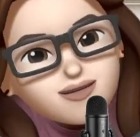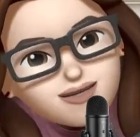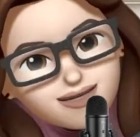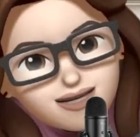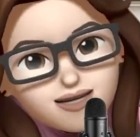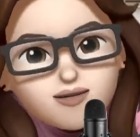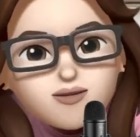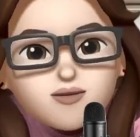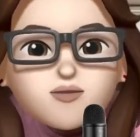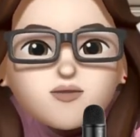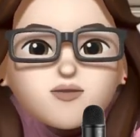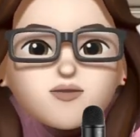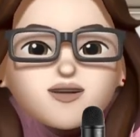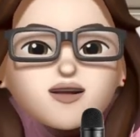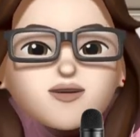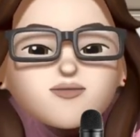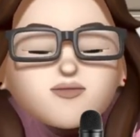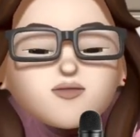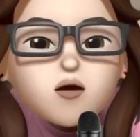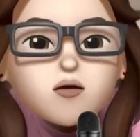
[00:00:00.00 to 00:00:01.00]
but
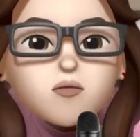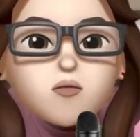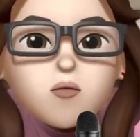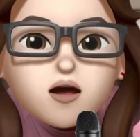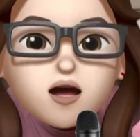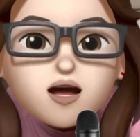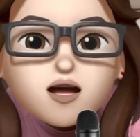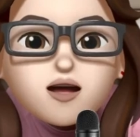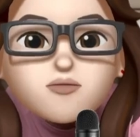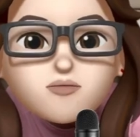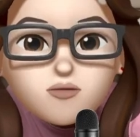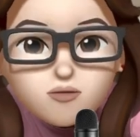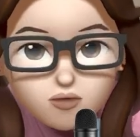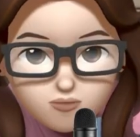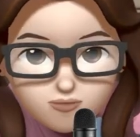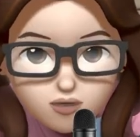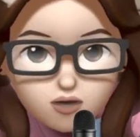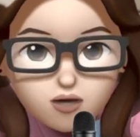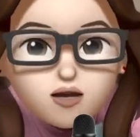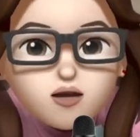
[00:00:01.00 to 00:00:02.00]
should fix
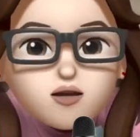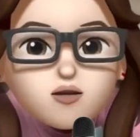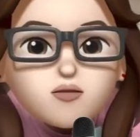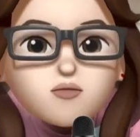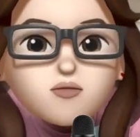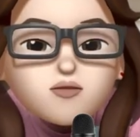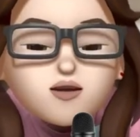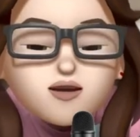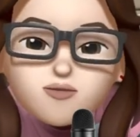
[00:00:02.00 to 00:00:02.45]
the issue.